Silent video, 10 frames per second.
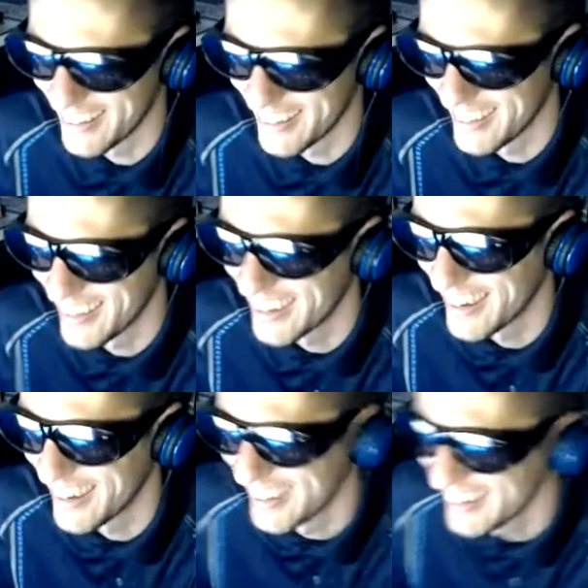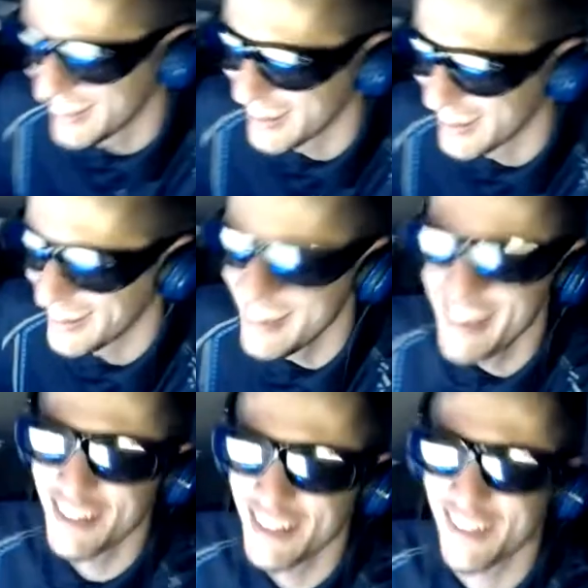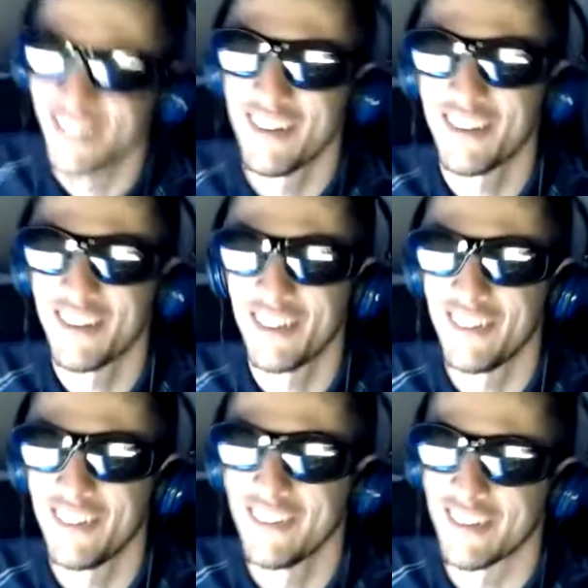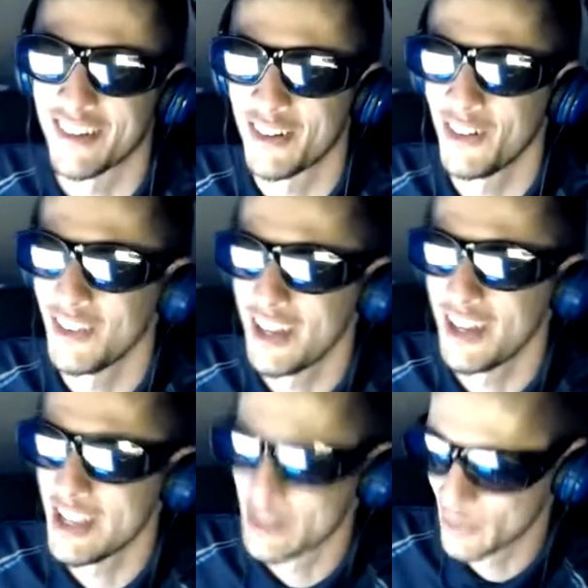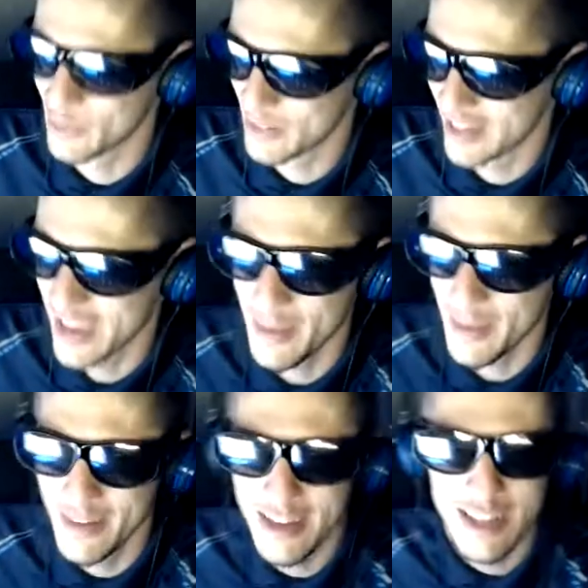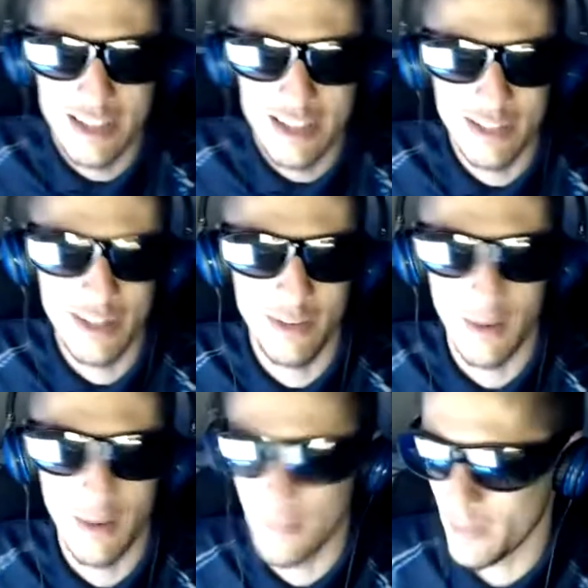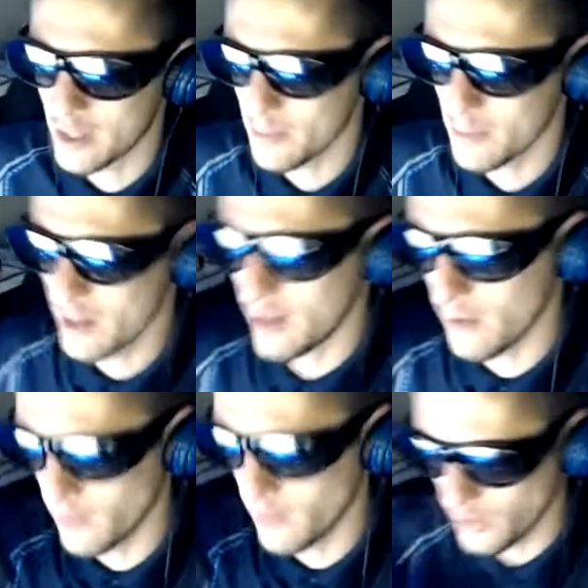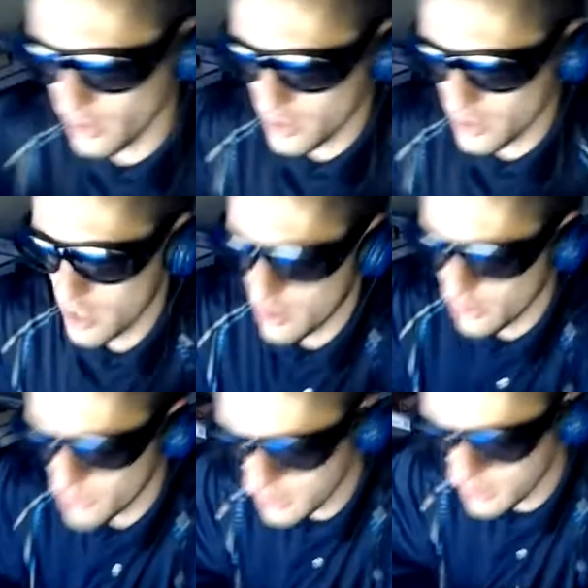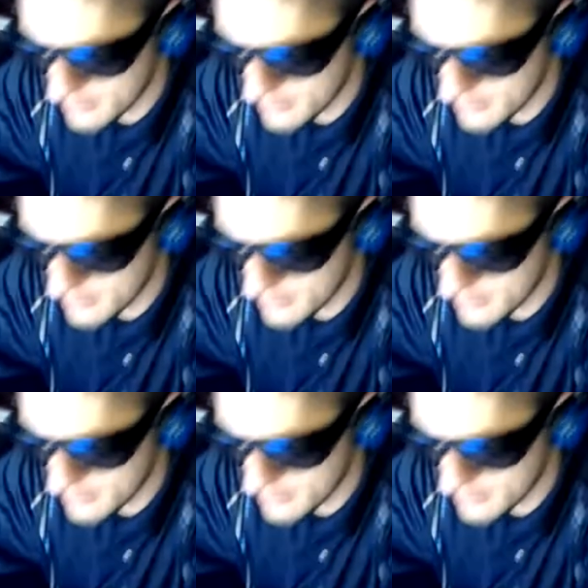Yeah. To quote good old Edgelord Ham. So anyway, S man, have anything to say in closing?